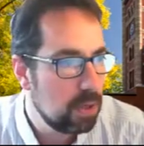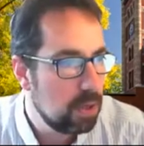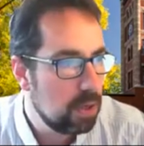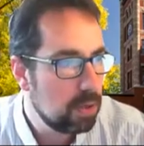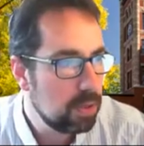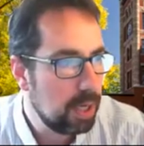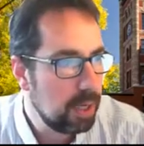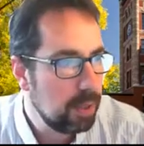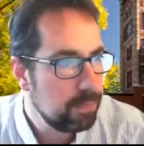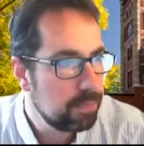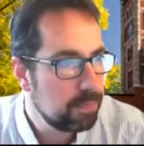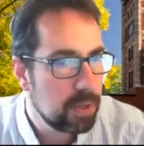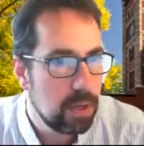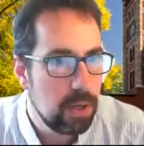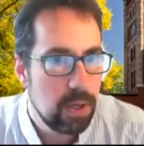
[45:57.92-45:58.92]
Okay,
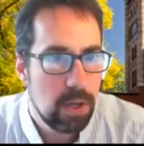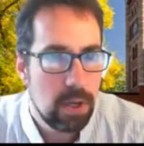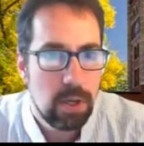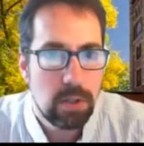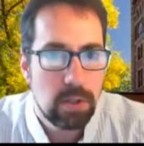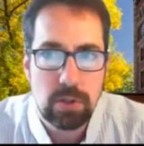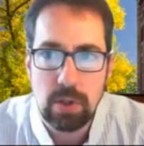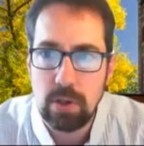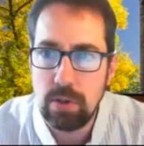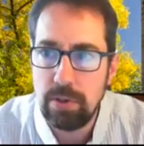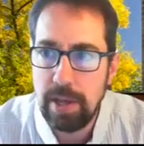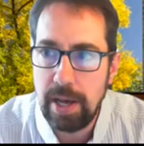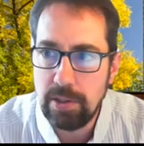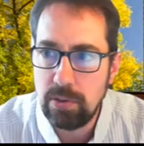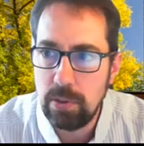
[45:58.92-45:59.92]
so
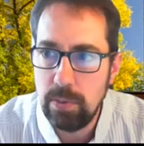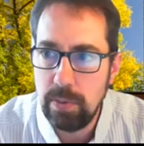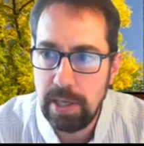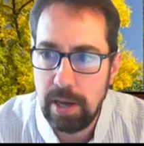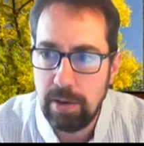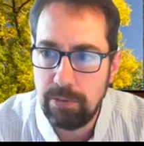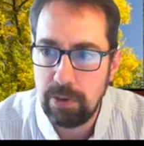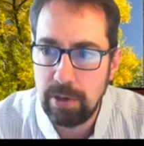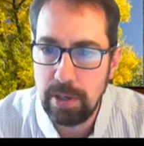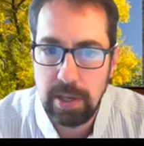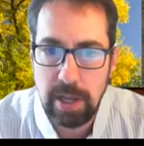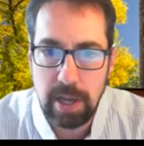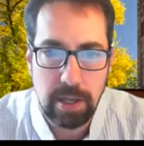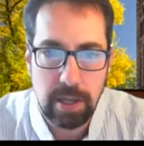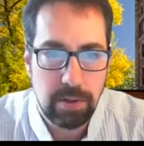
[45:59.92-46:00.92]
that's what we got for
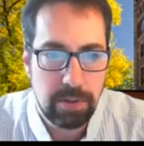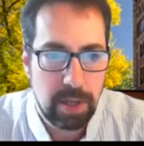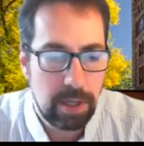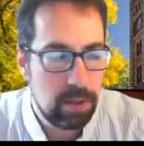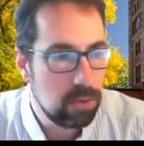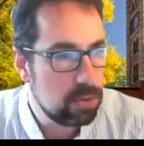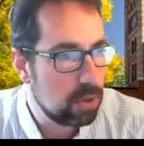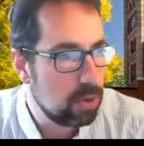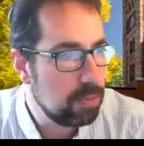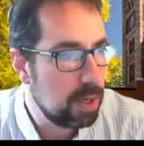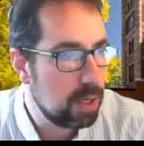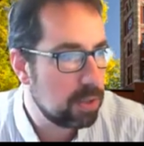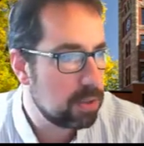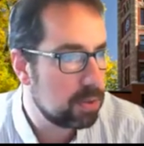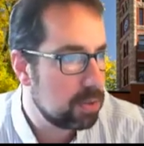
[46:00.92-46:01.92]
today. Thank you so
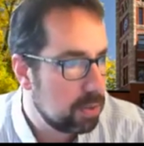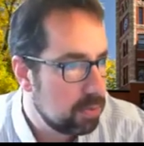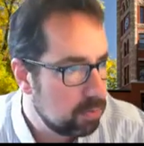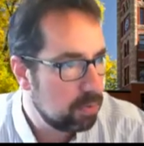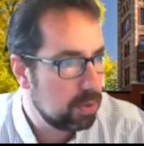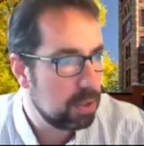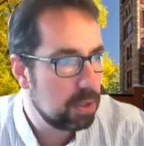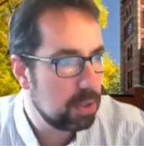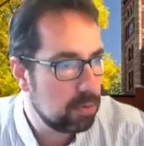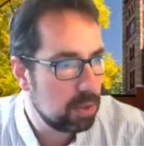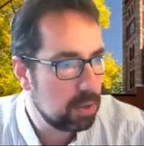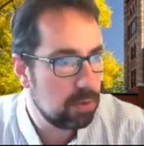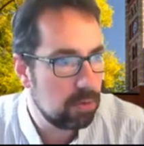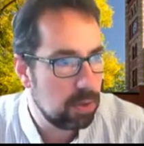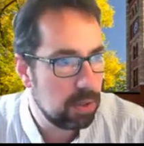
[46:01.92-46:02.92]
much,
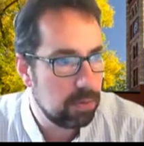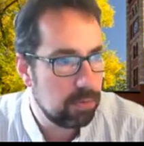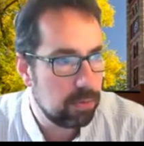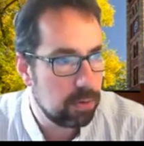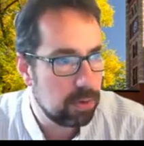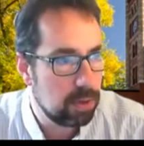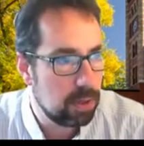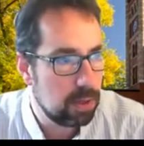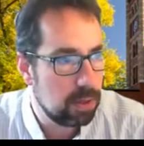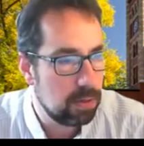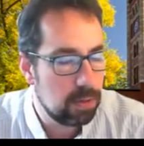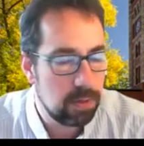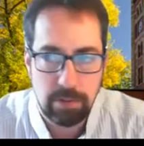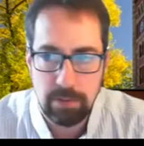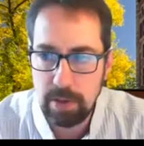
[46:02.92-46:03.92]
really for
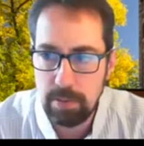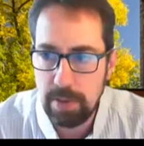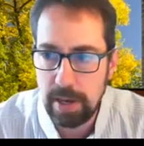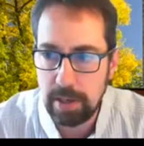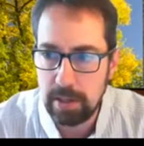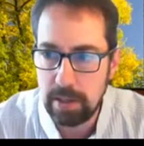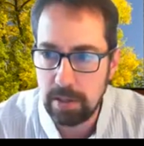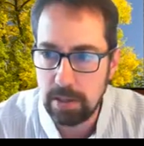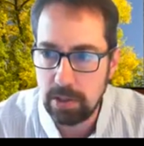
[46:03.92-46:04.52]
the feedback in the